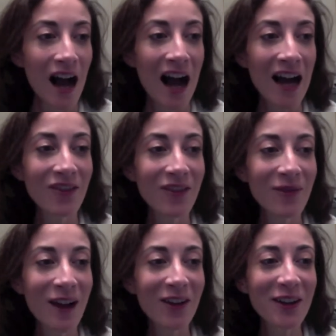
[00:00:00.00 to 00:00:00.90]
Ivan
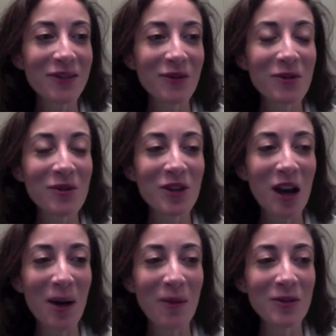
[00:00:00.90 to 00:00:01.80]
Valdez from
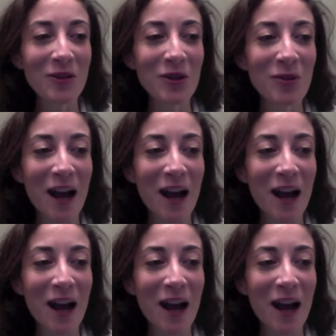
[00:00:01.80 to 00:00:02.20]
YouTube